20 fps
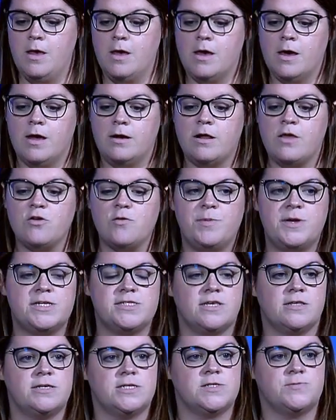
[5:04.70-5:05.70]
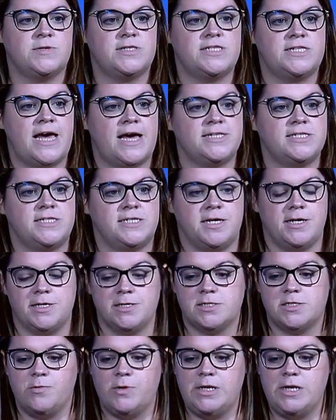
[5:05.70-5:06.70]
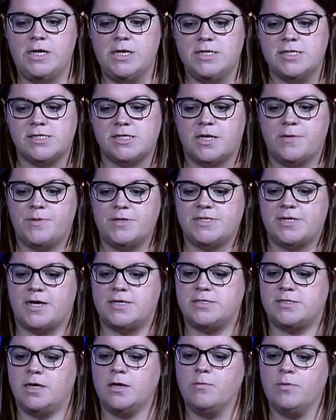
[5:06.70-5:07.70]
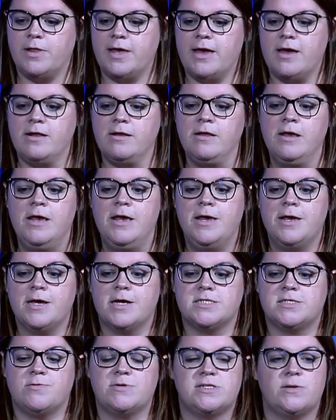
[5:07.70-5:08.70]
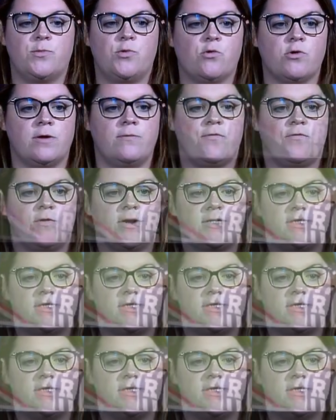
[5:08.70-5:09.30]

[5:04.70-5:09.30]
Another piece of this was testing. So we needed to set up a testing plan because it was important for us